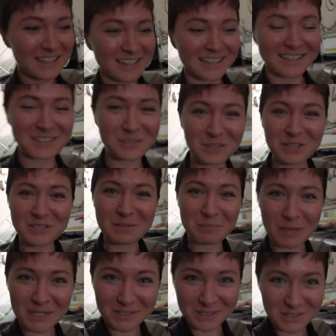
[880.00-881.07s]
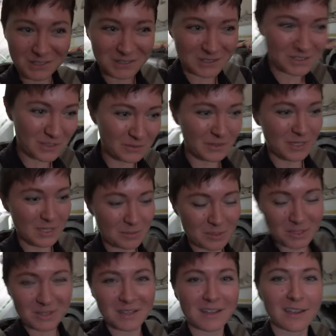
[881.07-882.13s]
and he tried to bite the little stuffed
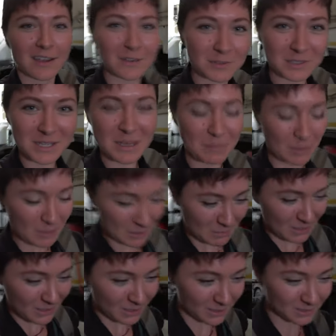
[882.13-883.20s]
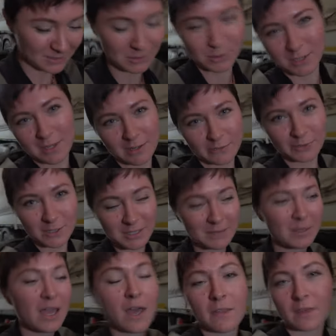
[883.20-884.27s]
animal that I have on top of my bag. It was kind of funny.
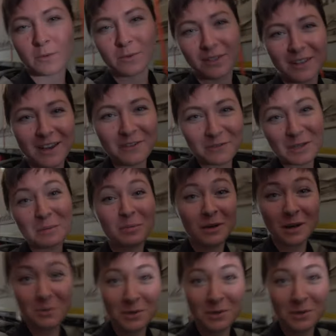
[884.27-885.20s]
They weren't laughing, but I